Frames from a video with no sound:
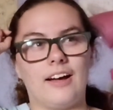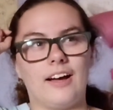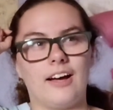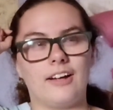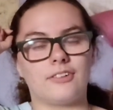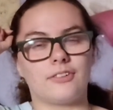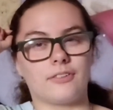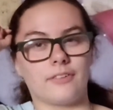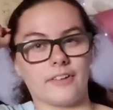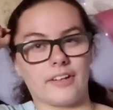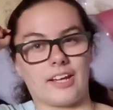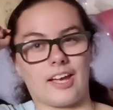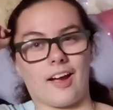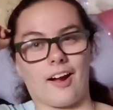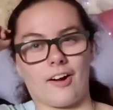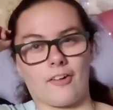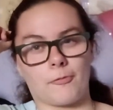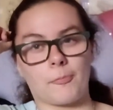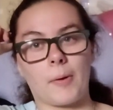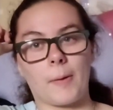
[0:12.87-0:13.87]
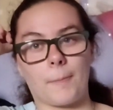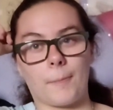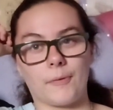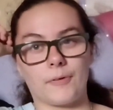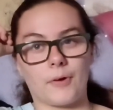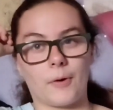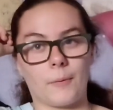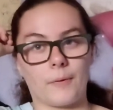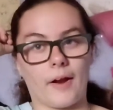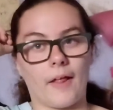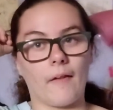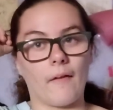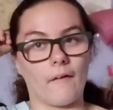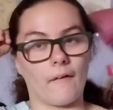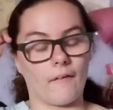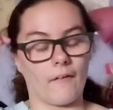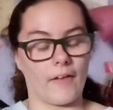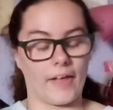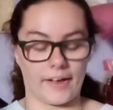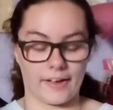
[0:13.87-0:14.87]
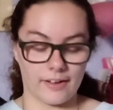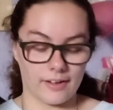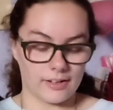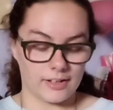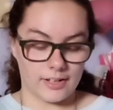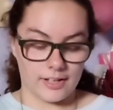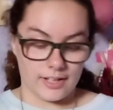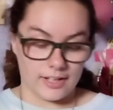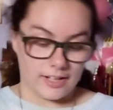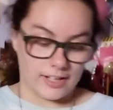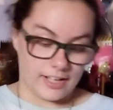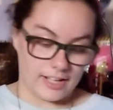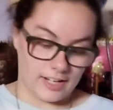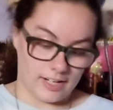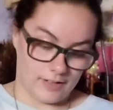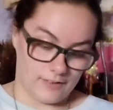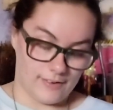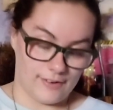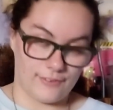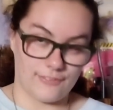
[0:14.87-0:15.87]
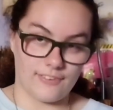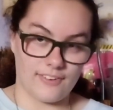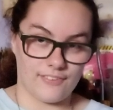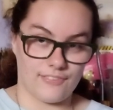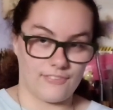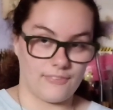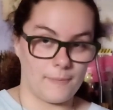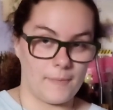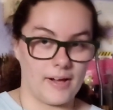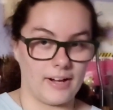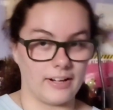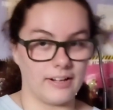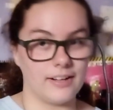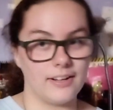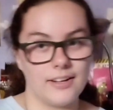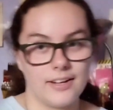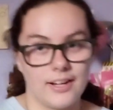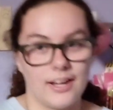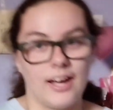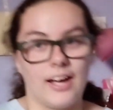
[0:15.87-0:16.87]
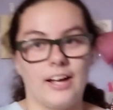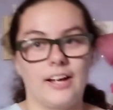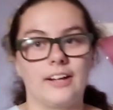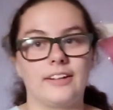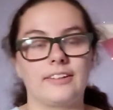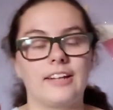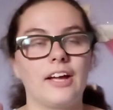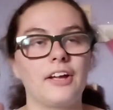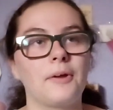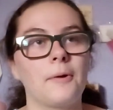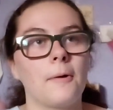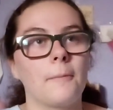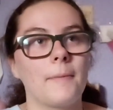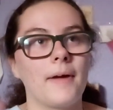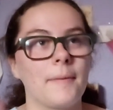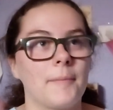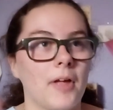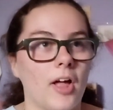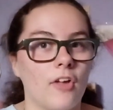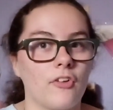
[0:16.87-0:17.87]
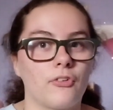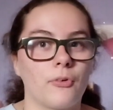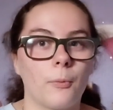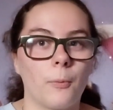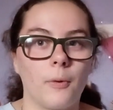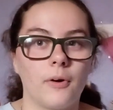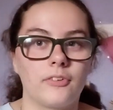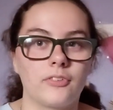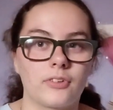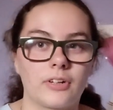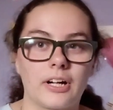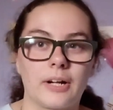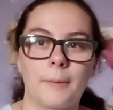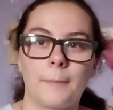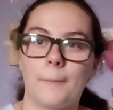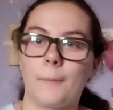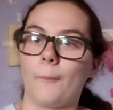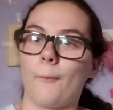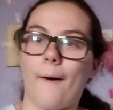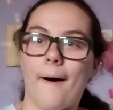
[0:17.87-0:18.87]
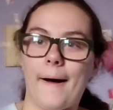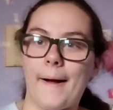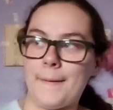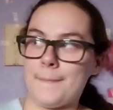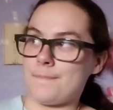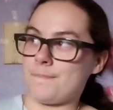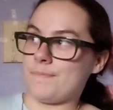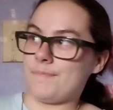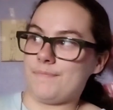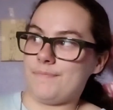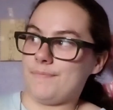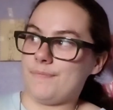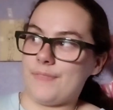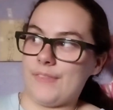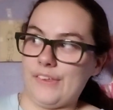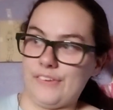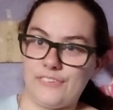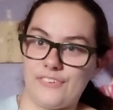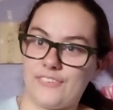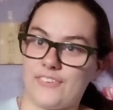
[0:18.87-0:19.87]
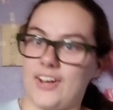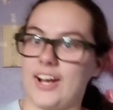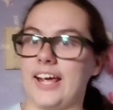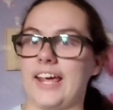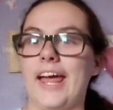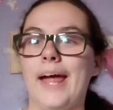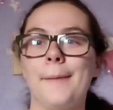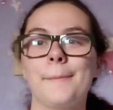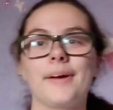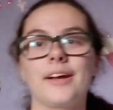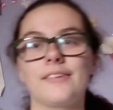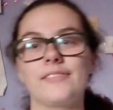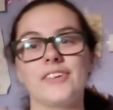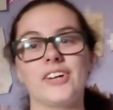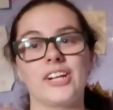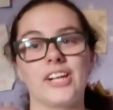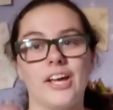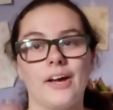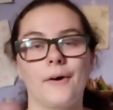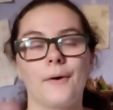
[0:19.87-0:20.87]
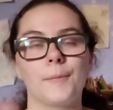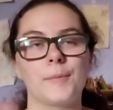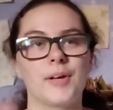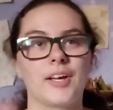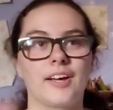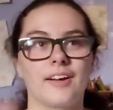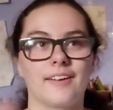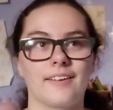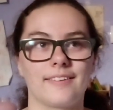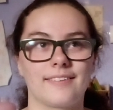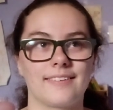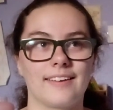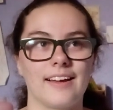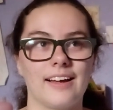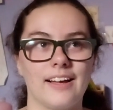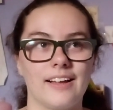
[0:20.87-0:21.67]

I don't really care if people know what I look like. Anyway, so that's about it. And now you may be also wondering why this isn't a gaming video because